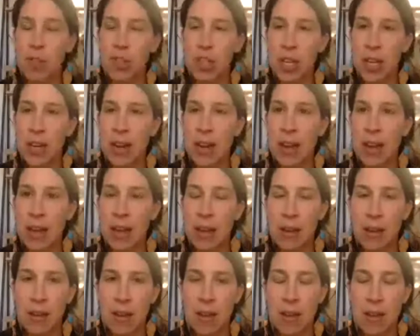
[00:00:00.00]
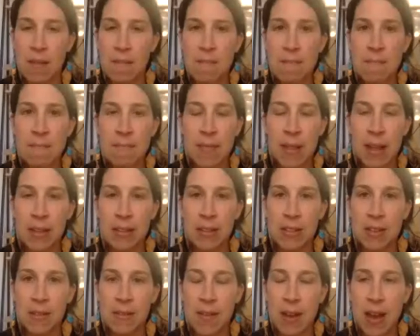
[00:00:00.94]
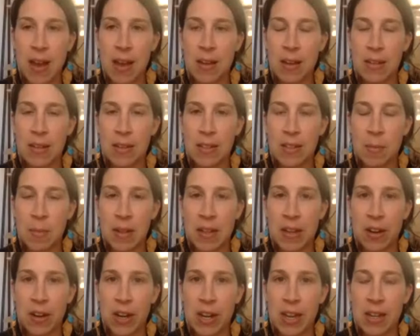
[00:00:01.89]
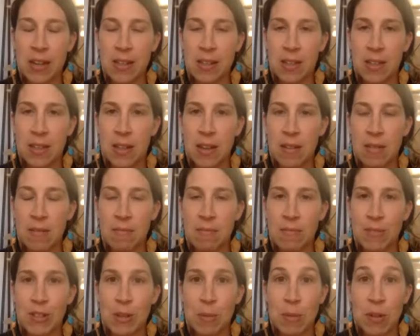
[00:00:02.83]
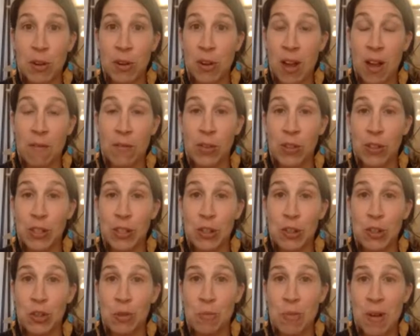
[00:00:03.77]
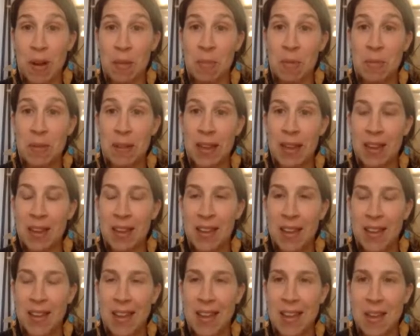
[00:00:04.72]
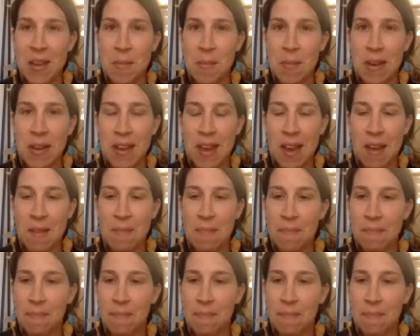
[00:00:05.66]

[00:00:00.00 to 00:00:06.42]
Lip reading: She and I, lots of similarities and similar conversation probably. But yeah,